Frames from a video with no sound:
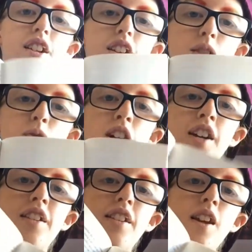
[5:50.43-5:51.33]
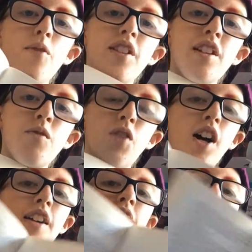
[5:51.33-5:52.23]
It's fine. Everything's
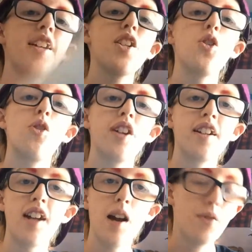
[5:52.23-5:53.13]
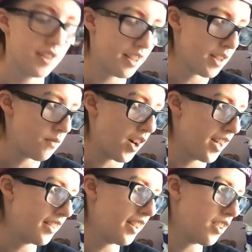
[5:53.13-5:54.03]
fine. They're talking. Everything's fine.
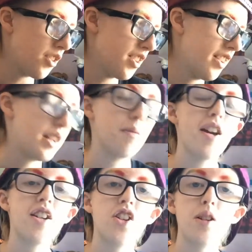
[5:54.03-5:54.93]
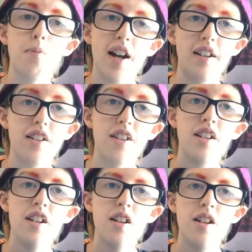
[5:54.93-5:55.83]
And then it goes to the next page and it's back to
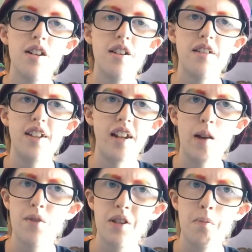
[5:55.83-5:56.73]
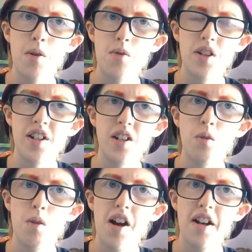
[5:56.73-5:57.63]
they haven't spoken in a
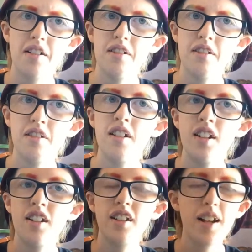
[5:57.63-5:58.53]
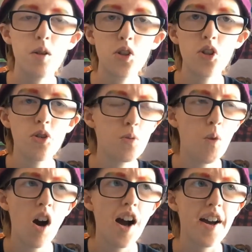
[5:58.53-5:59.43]
while. Like, dude,
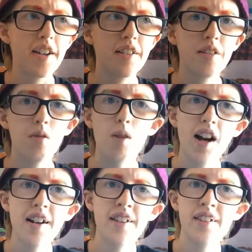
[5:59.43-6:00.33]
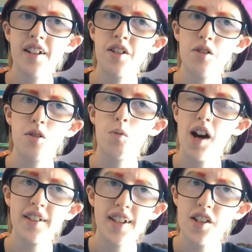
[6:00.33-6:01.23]
why? Why didn't they talk?
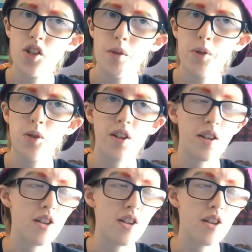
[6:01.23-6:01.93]
Why did they stop talking?